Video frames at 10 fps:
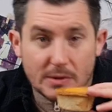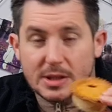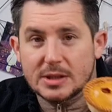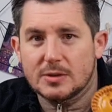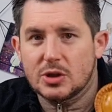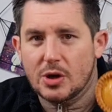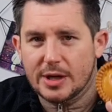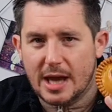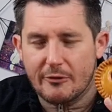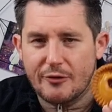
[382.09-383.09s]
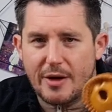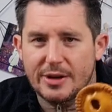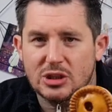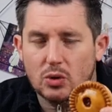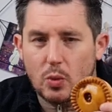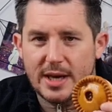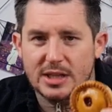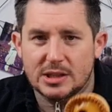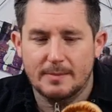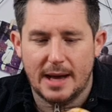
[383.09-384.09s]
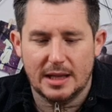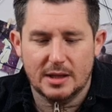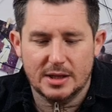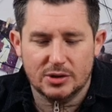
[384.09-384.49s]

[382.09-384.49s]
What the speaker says: Because, you know, you get a very sweet smell.